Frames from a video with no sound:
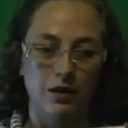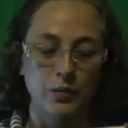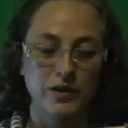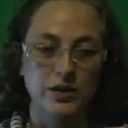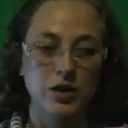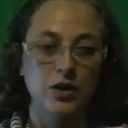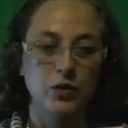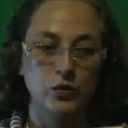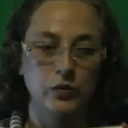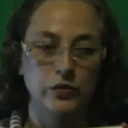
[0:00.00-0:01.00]
I was
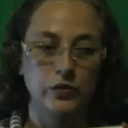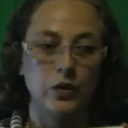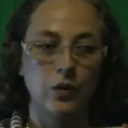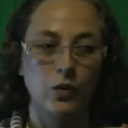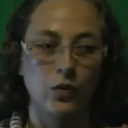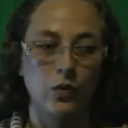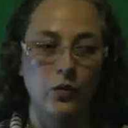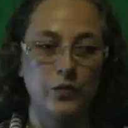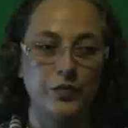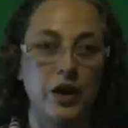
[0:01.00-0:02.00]
told
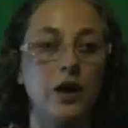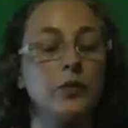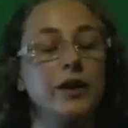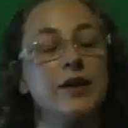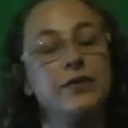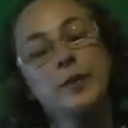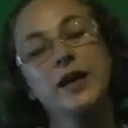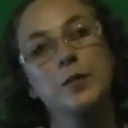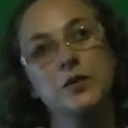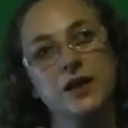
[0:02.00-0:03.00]
that I would never
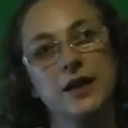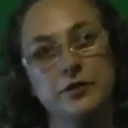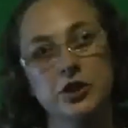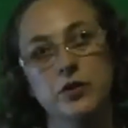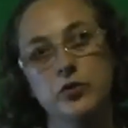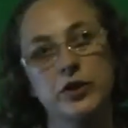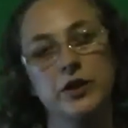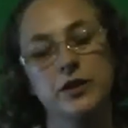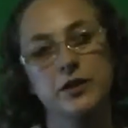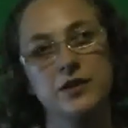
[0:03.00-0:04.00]
be able to have
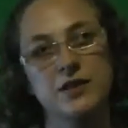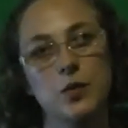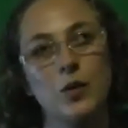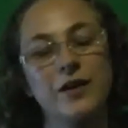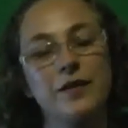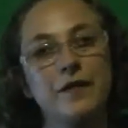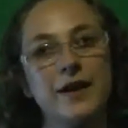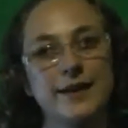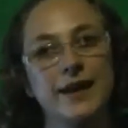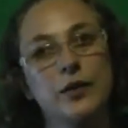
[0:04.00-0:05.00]
children. So when I
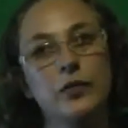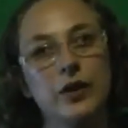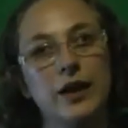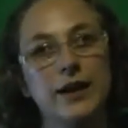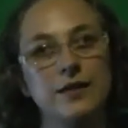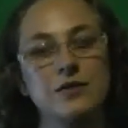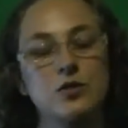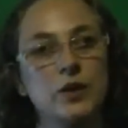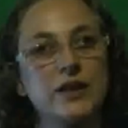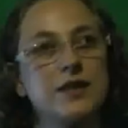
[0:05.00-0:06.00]
found out at
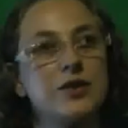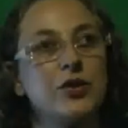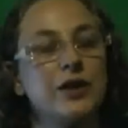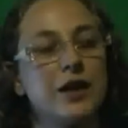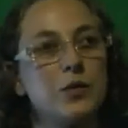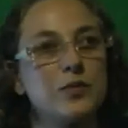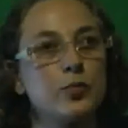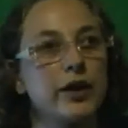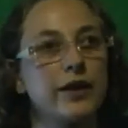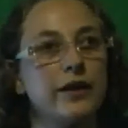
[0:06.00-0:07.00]
22 that I was
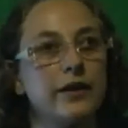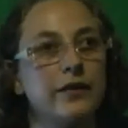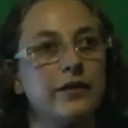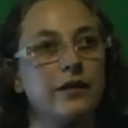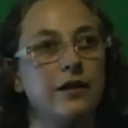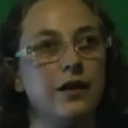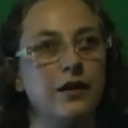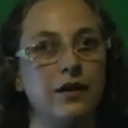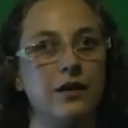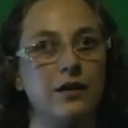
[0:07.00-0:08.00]
pregnant,
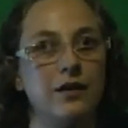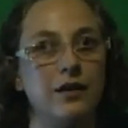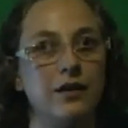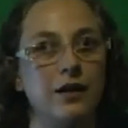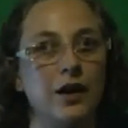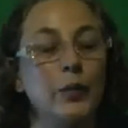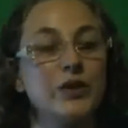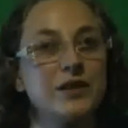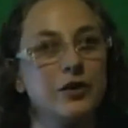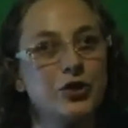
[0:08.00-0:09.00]
I
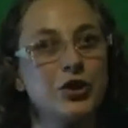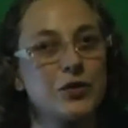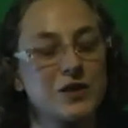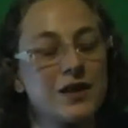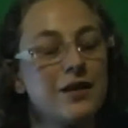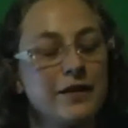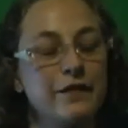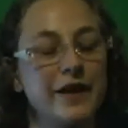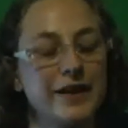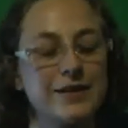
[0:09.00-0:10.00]
was so shocked that I
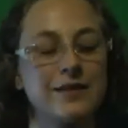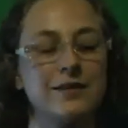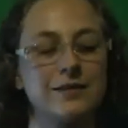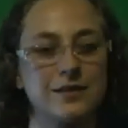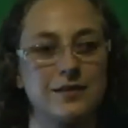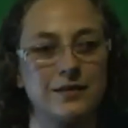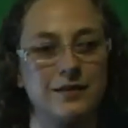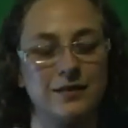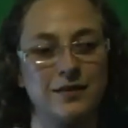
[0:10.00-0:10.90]
fainted.